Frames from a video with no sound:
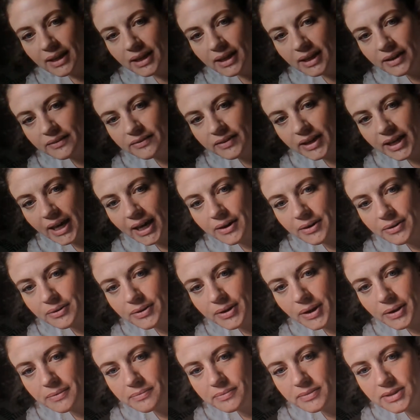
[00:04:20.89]
If a cow
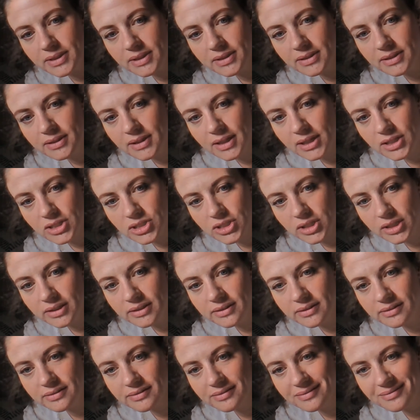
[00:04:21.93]
comes in the
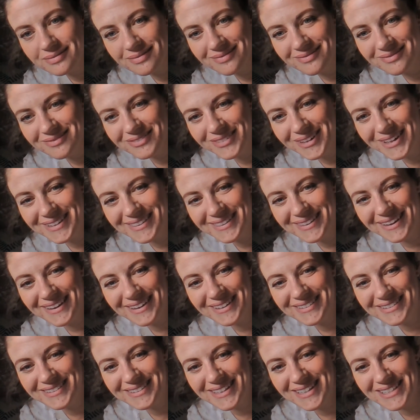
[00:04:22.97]
kitchen, right
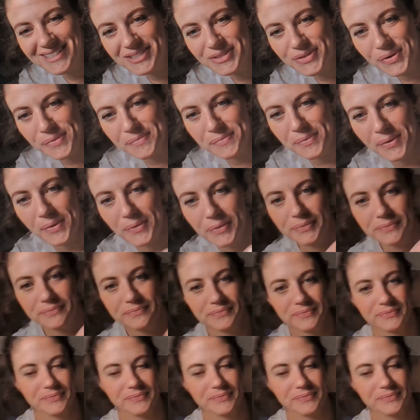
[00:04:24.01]
there. Nice short poem.